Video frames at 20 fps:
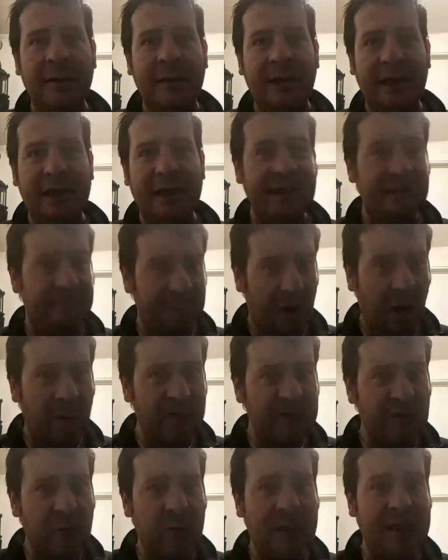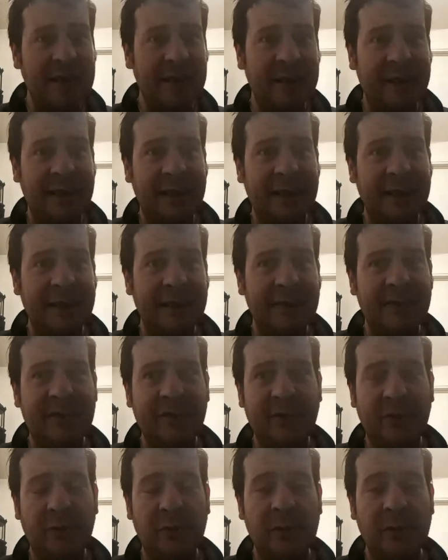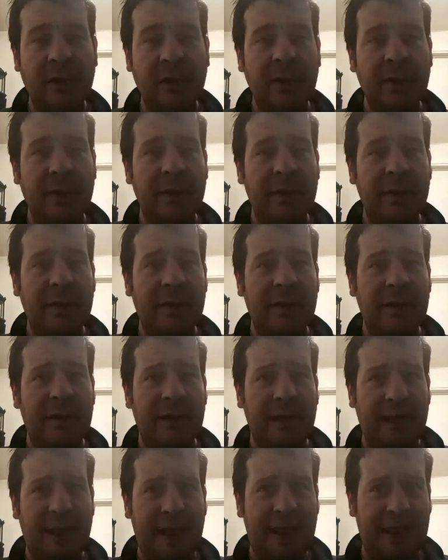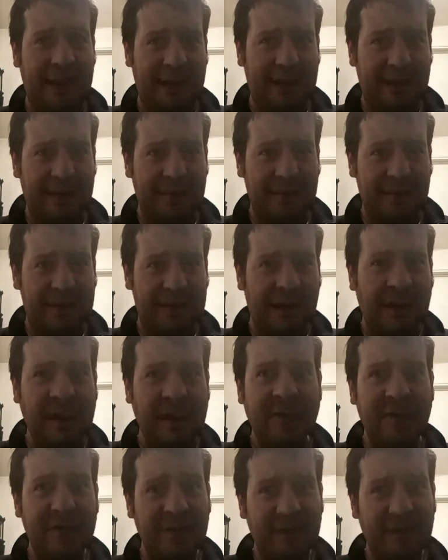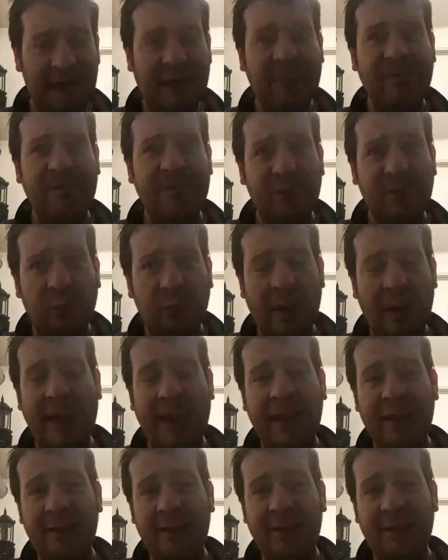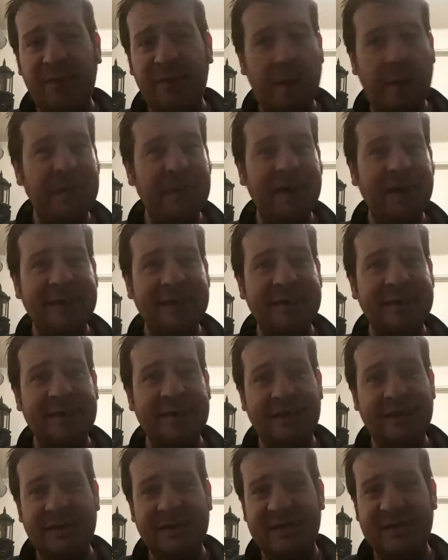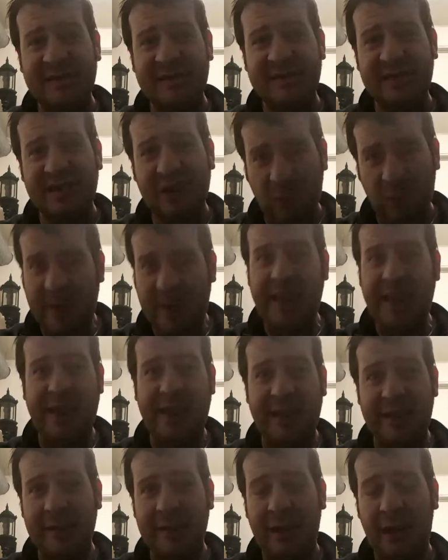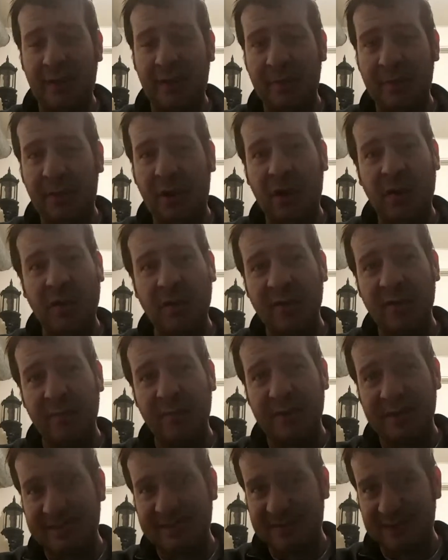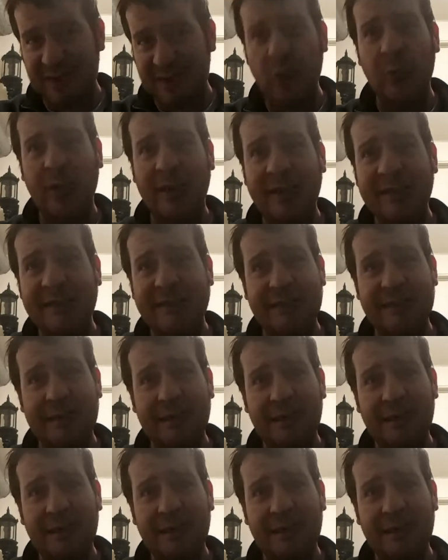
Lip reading: It devolves quickly into a kind of left-wing feminist screed on the part of Miss Newitz